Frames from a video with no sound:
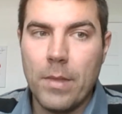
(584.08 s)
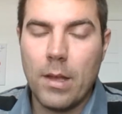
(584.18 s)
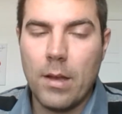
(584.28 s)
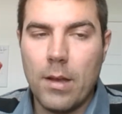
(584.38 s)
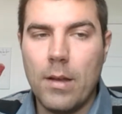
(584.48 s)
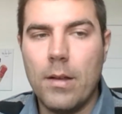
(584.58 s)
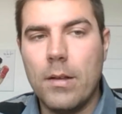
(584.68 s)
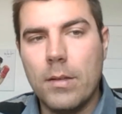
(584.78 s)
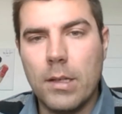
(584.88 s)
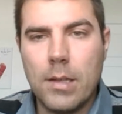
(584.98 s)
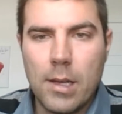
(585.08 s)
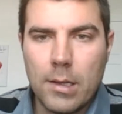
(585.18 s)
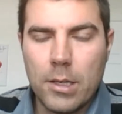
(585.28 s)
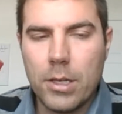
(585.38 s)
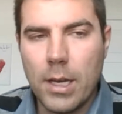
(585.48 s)
The tenant
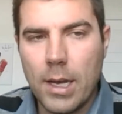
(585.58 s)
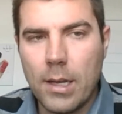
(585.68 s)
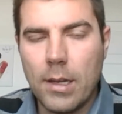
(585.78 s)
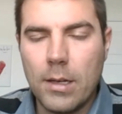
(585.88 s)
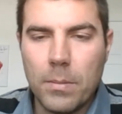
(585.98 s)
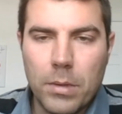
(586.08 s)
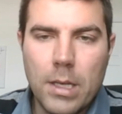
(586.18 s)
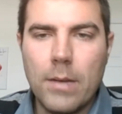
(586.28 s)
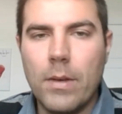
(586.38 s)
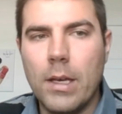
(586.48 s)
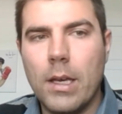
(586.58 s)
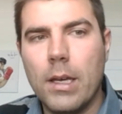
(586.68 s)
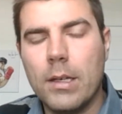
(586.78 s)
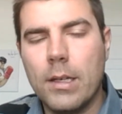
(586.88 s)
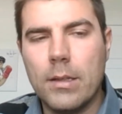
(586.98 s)
that she had ended up
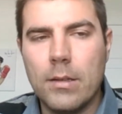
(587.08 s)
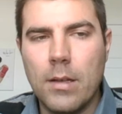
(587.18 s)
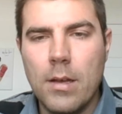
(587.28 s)
leaving, and